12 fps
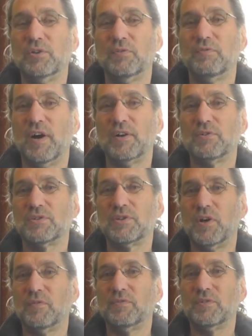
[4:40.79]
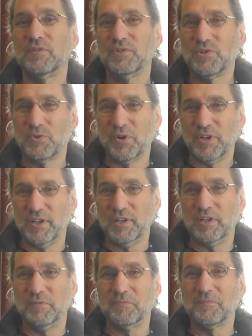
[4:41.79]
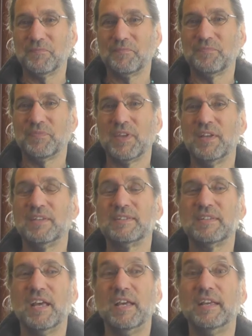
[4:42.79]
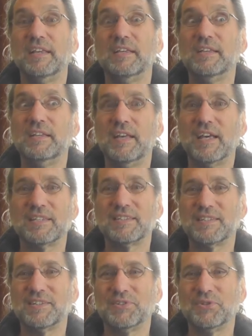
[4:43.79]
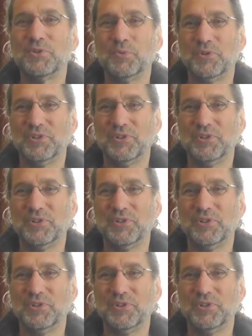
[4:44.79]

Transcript: you find yourself joining in, saying yes to the